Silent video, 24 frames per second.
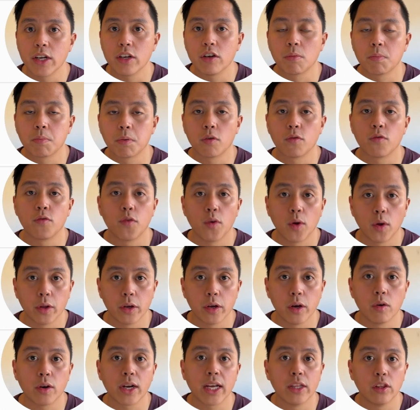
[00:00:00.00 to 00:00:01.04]
your
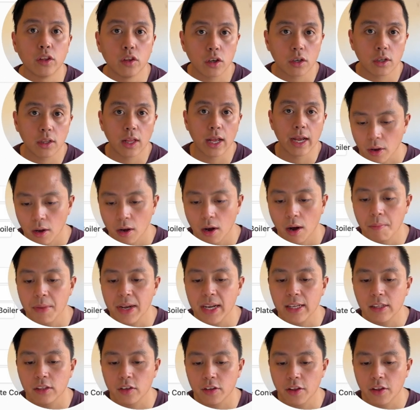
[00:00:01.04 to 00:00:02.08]
portfolio can look like.
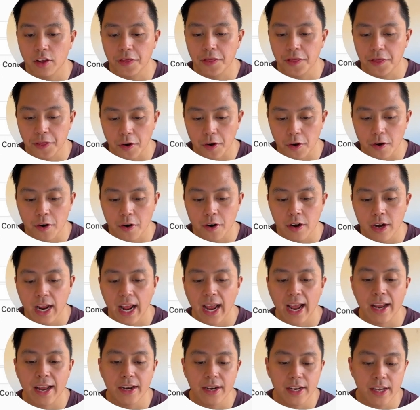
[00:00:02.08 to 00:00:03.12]
Coming into the third
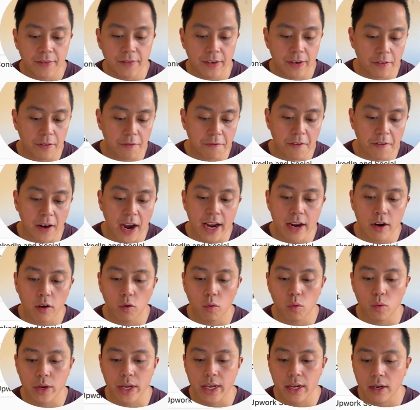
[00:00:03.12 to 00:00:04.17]
and even the final
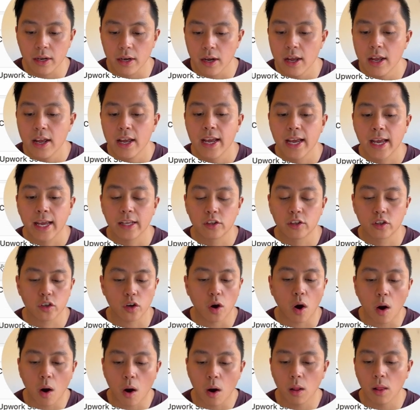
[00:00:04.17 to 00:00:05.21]
week, it's
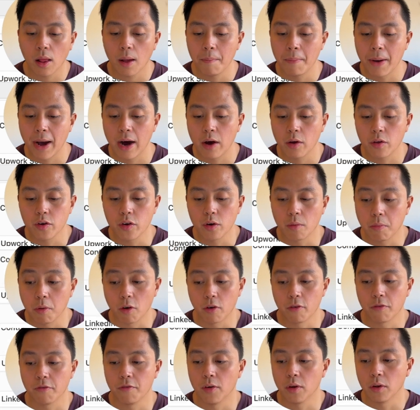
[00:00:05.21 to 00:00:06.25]
all about your
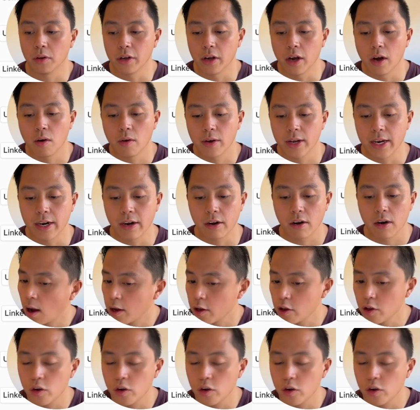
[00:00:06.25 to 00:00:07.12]
portfolio here.